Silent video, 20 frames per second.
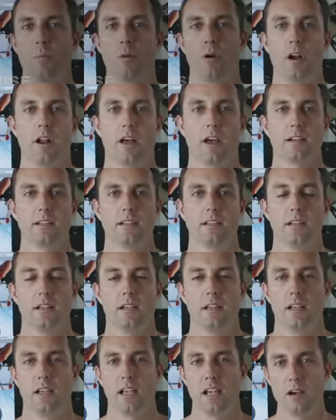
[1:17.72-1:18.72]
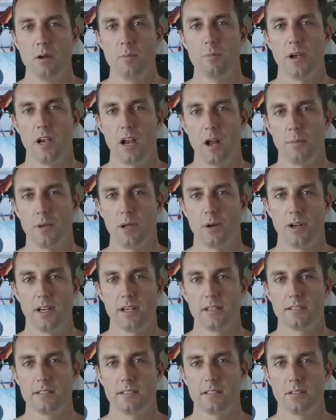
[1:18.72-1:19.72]
our product. Here at
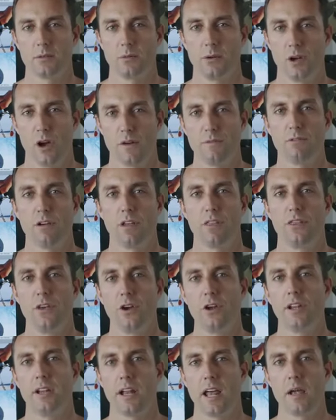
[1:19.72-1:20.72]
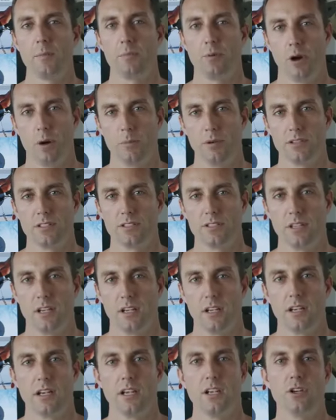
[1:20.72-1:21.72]
BWS, we offer a 30-day promise.
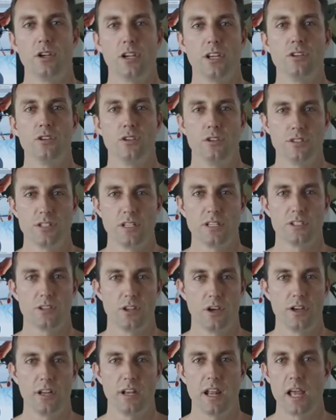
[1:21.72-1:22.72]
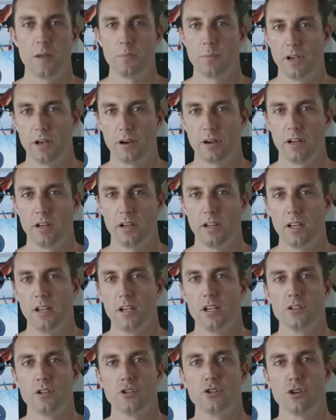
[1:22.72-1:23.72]
You can use this 30-day period
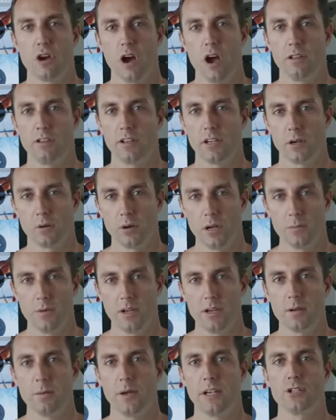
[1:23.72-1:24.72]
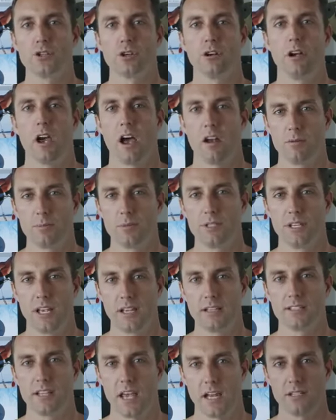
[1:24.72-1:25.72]
to trial the equipment to make sure you're
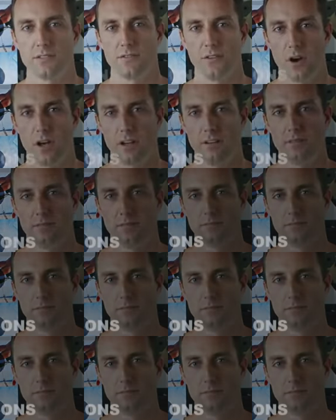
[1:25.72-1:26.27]
100% satisfied.